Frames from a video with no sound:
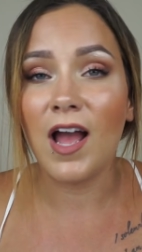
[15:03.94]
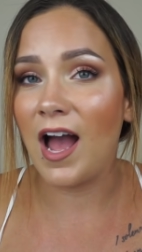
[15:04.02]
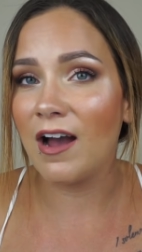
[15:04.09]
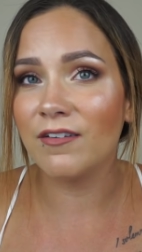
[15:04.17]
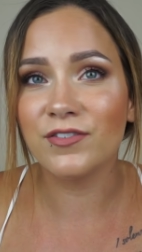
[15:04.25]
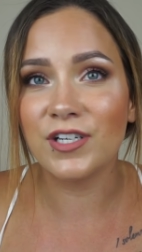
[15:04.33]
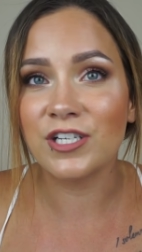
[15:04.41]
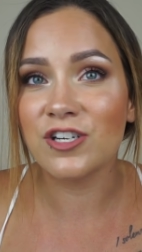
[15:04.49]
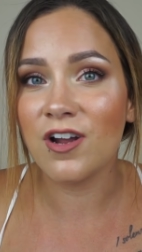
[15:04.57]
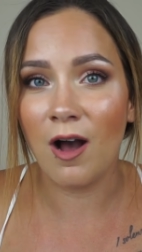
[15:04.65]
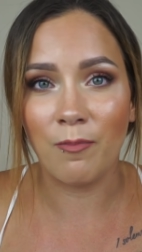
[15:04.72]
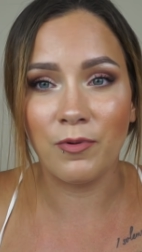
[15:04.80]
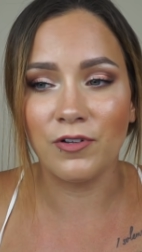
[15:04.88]
average
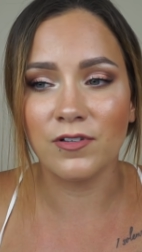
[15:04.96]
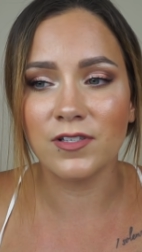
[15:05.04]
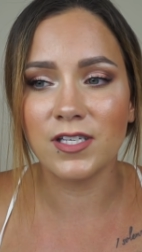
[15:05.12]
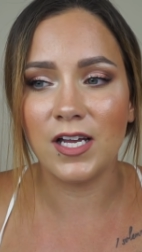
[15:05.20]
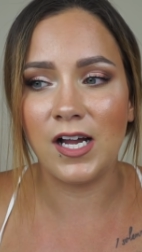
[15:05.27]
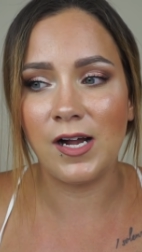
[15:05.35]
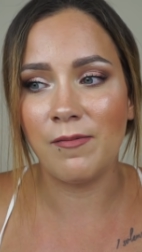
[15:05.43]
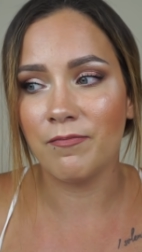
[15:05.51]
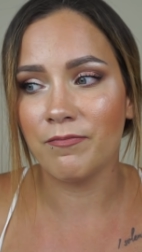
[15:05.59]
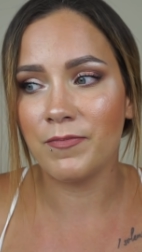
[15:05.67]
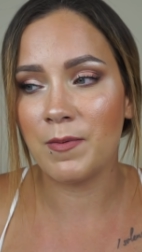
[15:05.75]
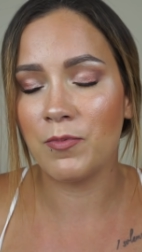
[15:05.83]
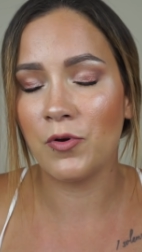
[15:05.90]
couples, um,
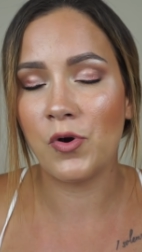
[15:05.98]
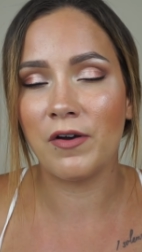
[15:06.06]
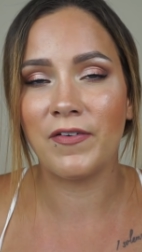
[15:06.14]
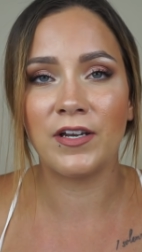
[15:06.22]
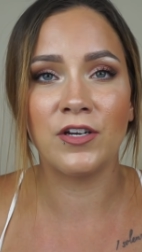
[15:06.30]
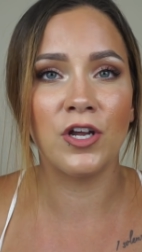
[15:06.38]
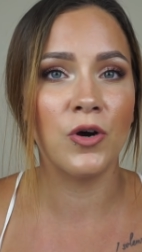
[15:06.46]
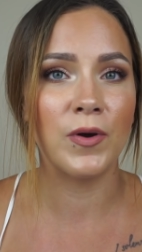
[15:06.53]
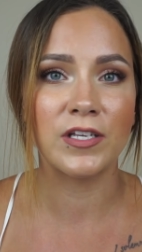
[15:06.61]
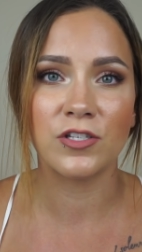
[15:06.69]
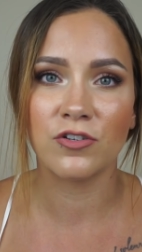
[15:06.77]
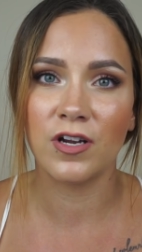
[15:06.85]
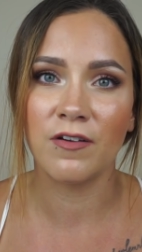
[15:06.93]
people who have had no
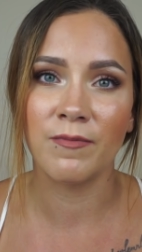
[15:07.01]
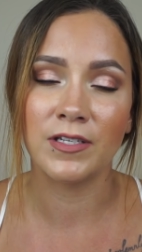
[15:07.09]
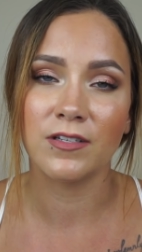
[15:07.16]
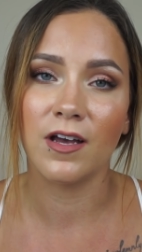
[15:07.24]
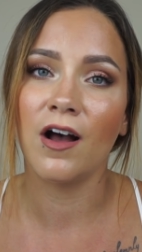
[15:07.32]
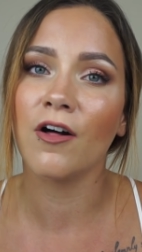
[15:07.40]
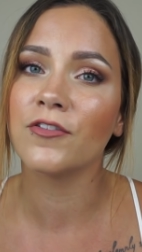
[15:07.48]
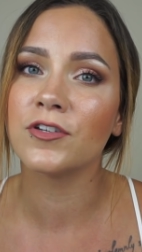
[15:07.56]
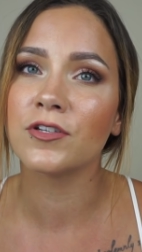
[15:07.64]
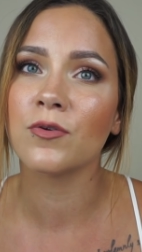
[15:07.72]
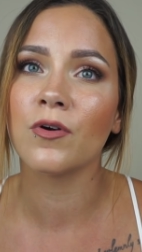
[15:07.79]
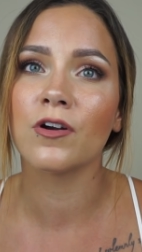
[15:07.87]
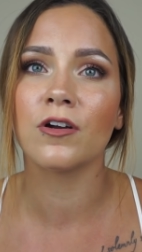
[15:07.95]
history of mental health
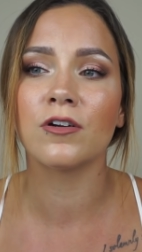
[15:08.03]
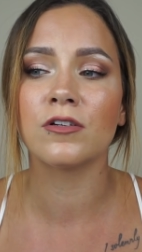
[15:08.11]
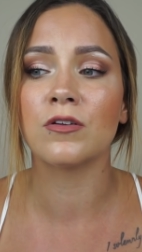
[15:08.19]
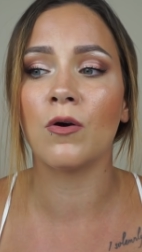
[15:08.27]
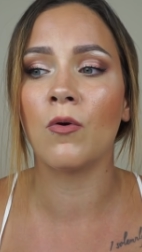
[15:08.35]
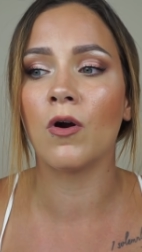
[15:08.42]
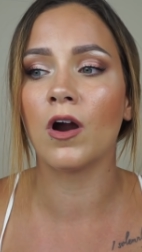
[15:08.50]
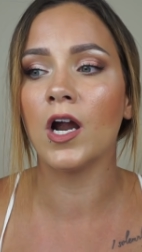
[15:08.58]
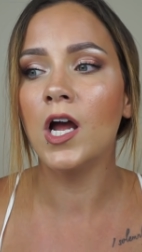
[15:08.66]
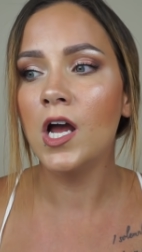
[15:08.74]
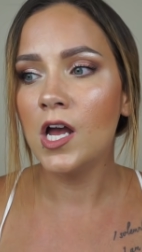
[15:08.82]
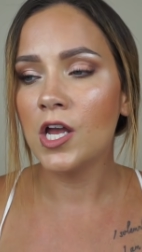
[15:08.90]
disorders or,